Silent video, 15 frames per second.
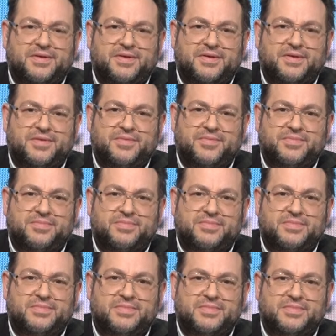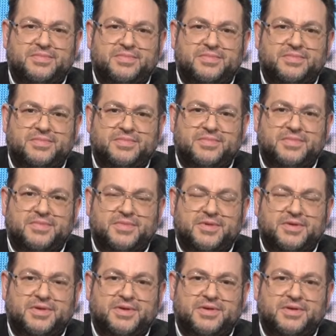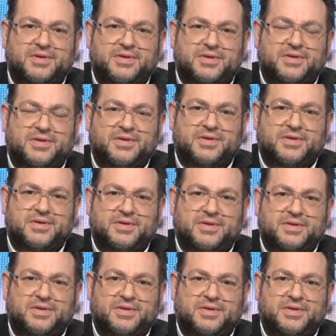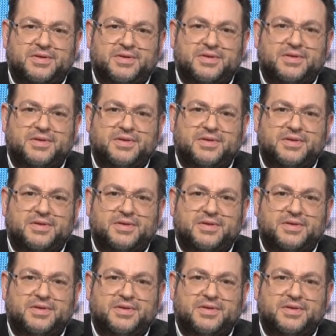[no speech]